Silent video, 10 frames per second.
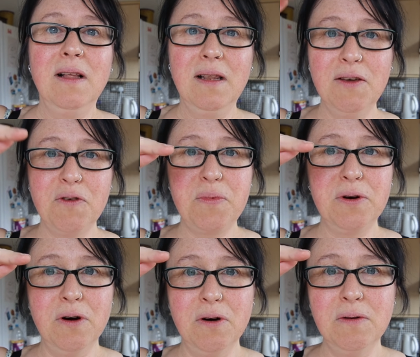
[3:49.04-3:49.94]

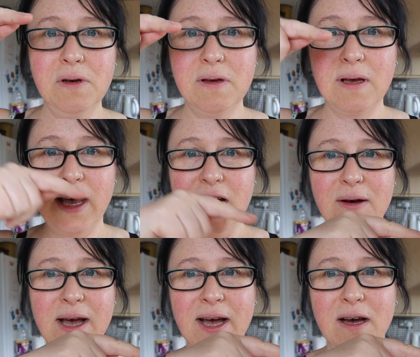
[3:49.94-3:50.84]
Liverpool,
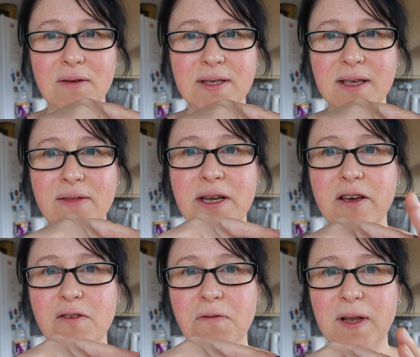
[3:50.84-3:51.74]
our house, and then
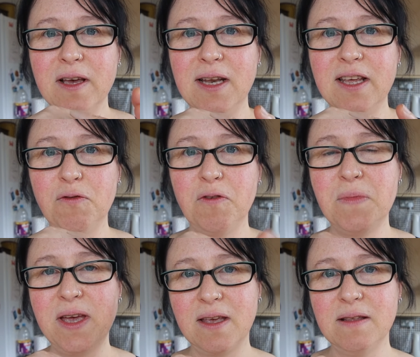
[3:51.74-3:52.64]
hopefully I leave with
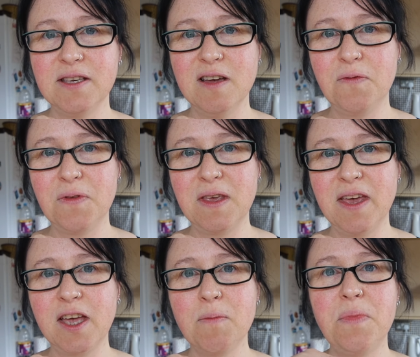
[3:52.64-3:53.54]
Mick in time for the gig.